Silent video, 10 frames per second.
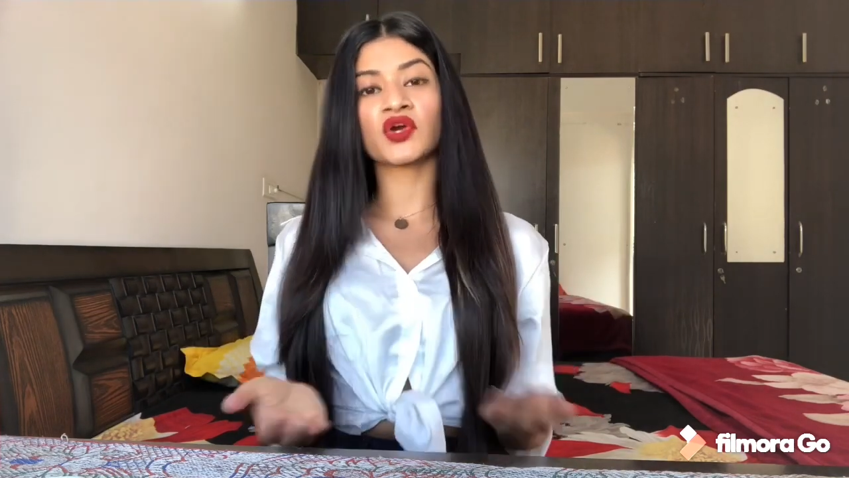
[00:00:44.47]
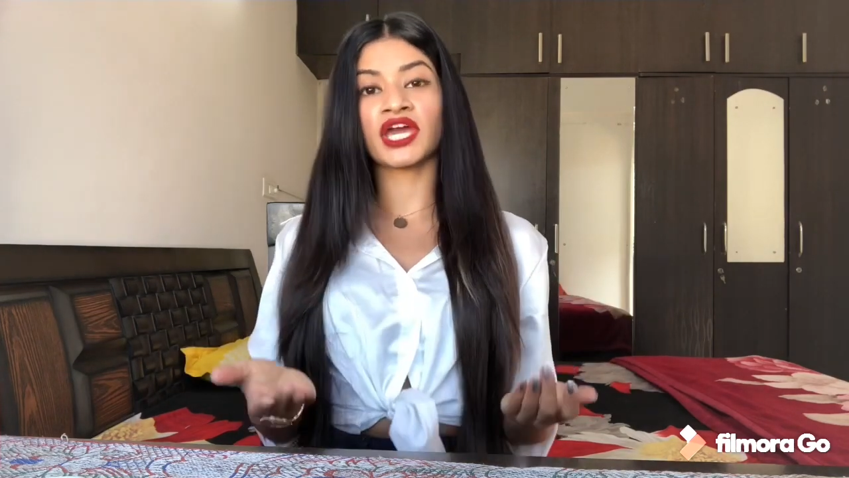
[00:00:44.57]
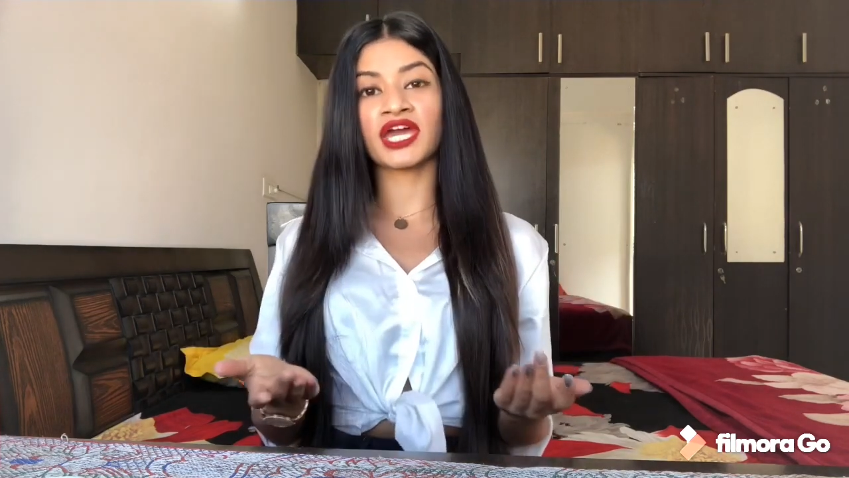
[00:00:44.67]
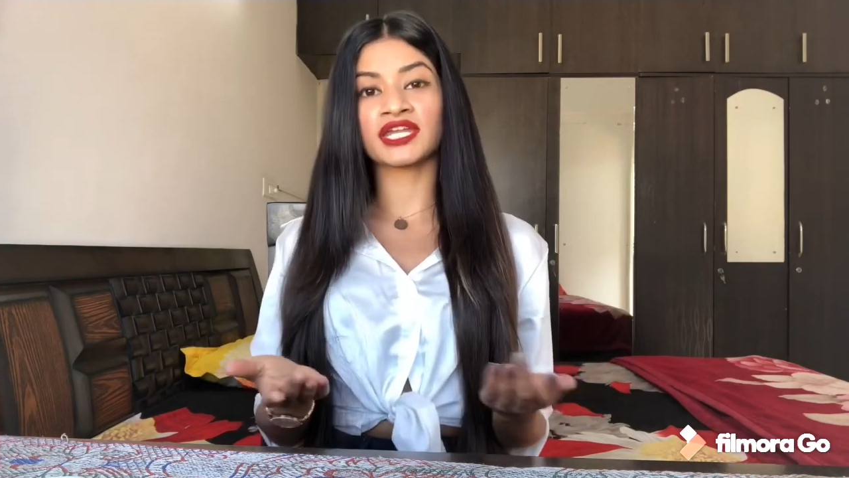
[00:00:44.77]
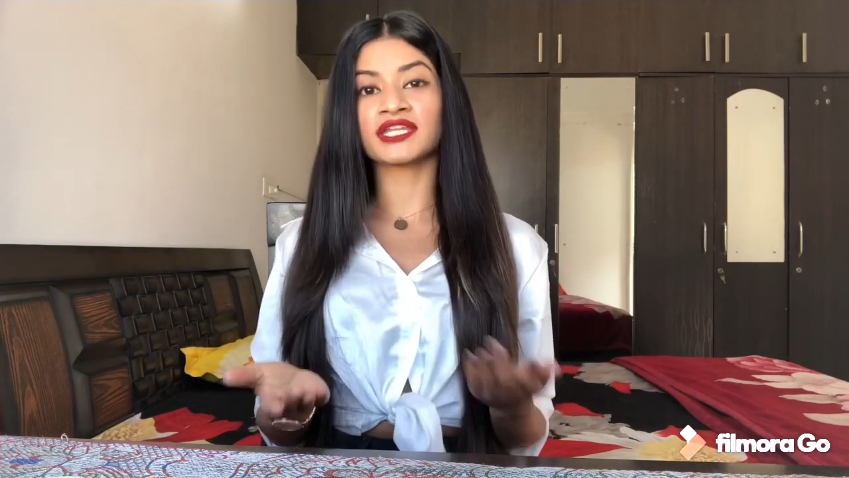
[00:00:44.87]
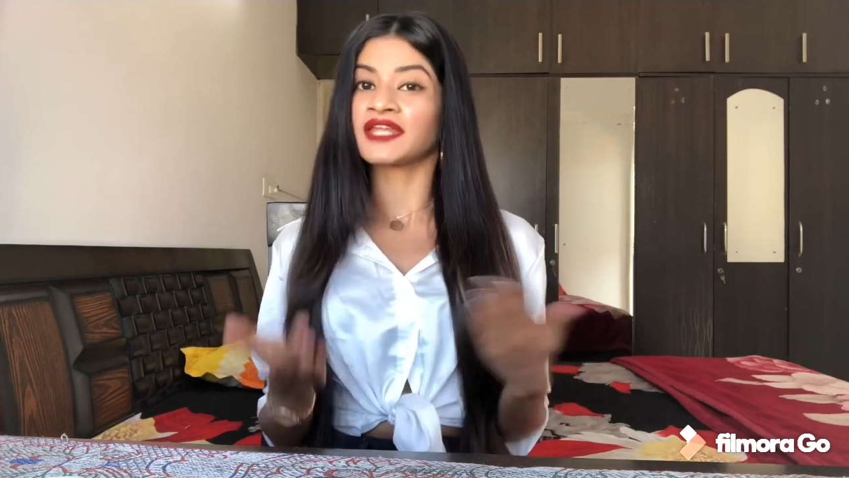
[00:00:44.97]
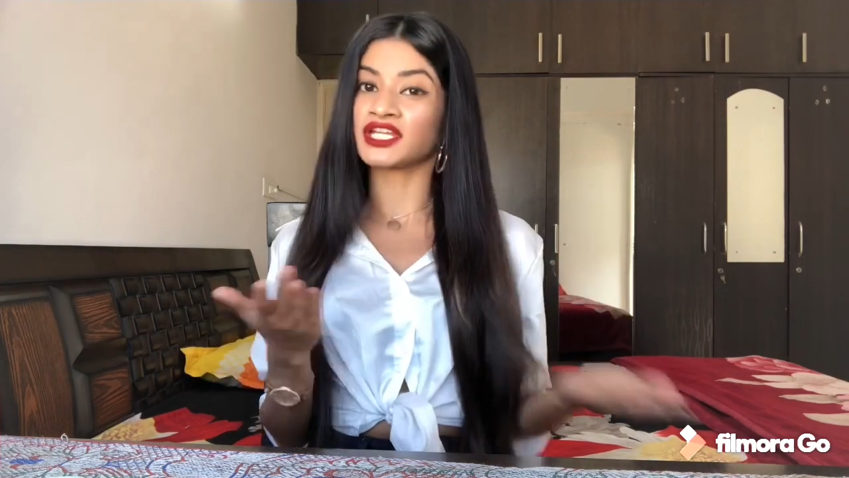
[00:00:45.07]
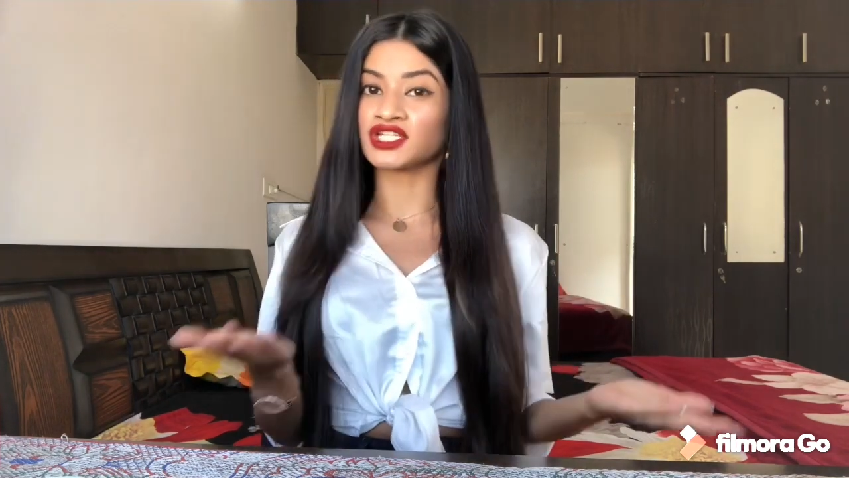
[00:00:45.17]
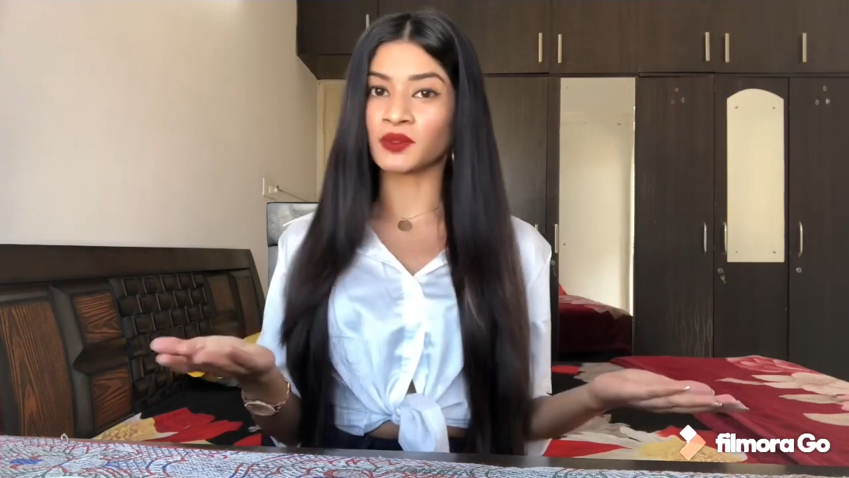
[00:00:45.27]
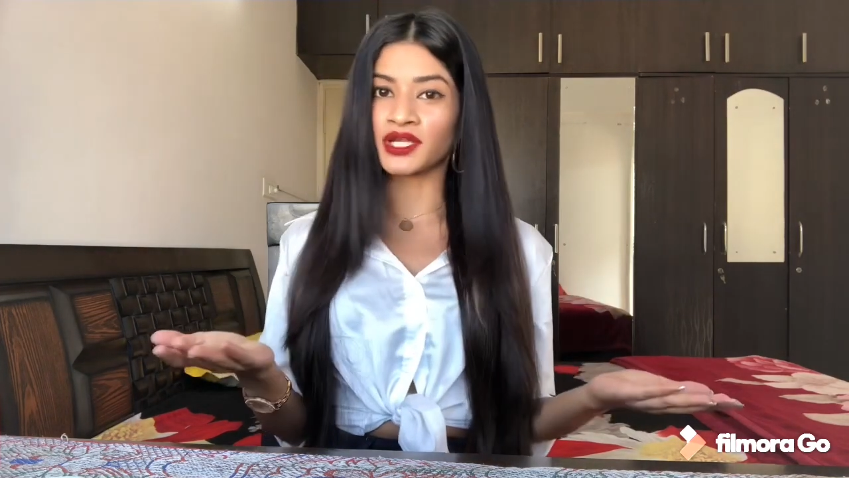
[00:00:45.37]
hair and
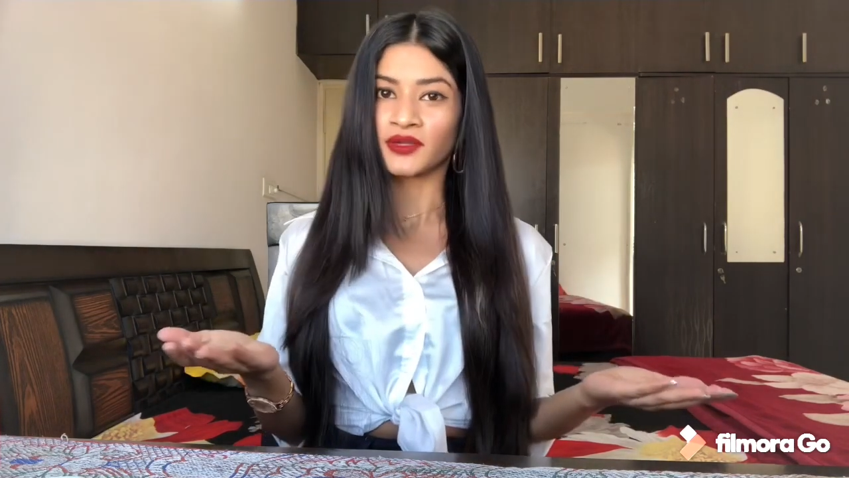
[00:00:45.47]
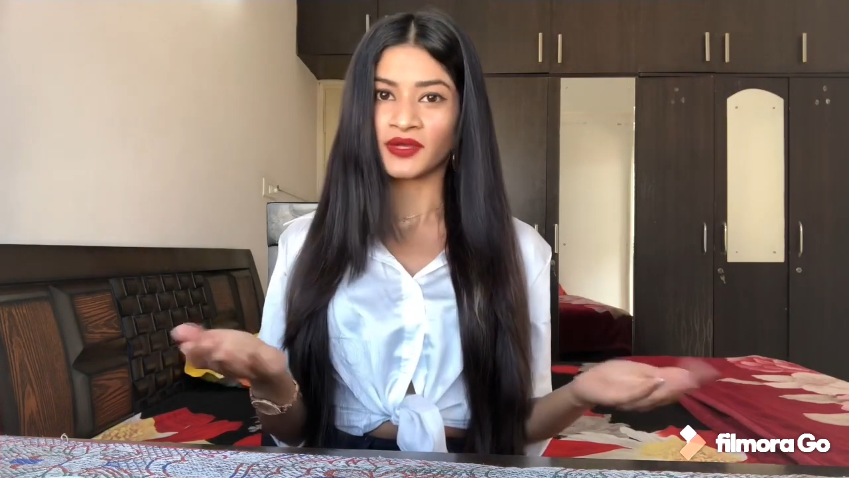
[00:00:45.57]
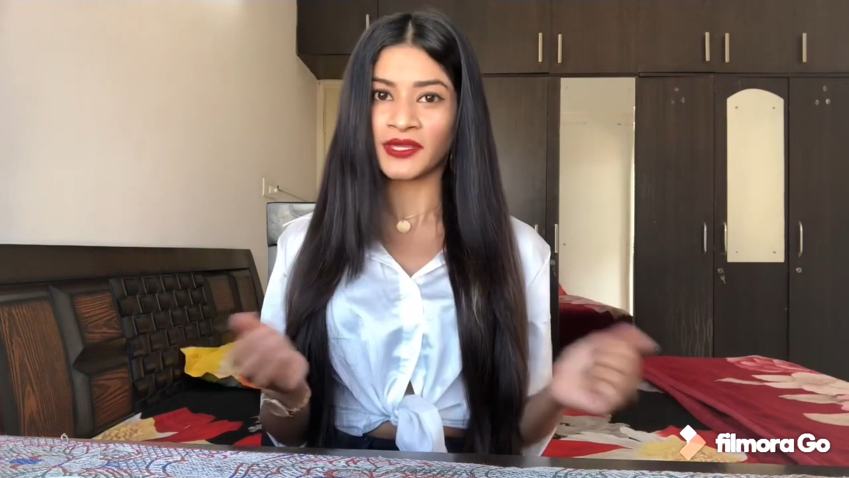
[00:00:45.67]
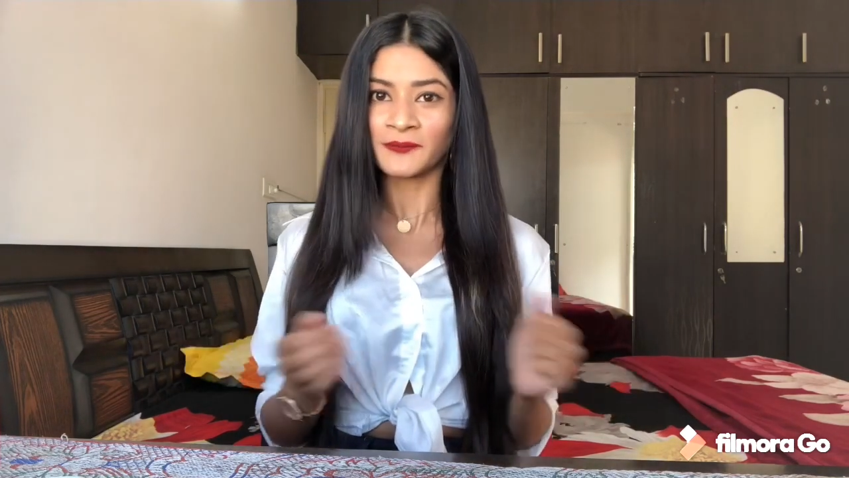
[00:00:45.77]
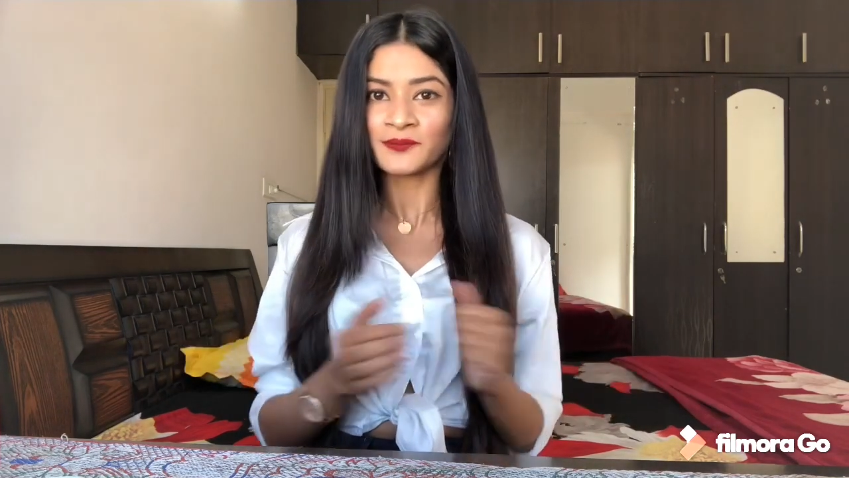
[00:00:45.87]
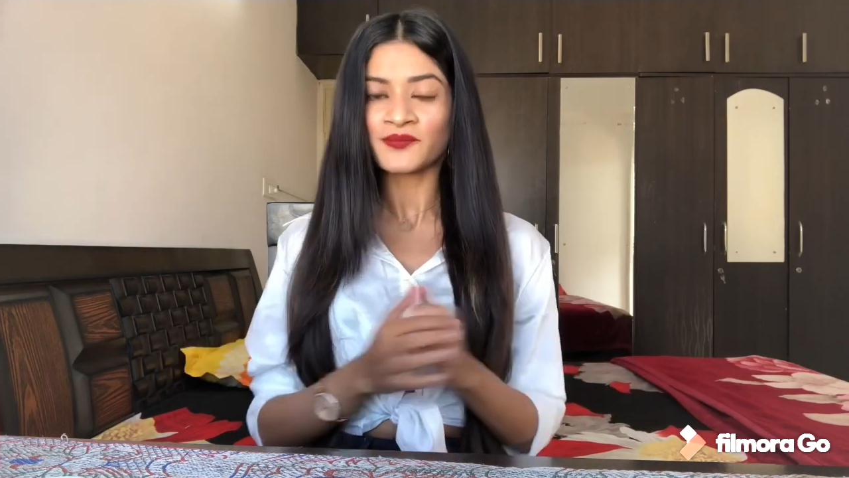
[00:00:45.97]
then do it, okay?